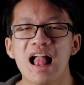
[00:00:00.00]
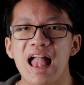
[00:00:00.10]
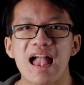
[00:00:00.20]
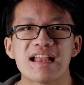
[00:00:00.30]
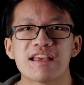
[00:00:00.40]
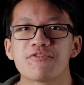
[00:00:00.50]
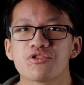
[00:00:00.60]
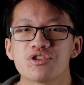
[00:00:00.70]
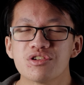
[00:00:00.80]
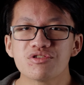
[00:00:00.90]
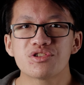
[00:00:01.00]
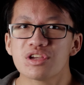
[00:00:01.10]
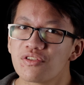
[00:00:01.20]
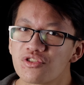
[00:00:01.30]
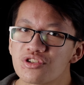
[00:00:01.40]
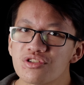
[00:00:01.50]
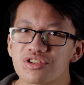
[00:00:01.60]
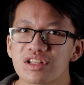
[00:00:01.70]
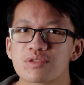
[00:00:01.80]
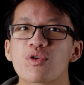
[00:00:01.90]
And if you're new
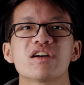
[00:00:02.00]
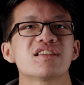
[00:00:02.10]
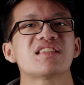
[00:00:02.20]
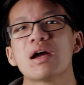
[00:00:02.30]
to this process,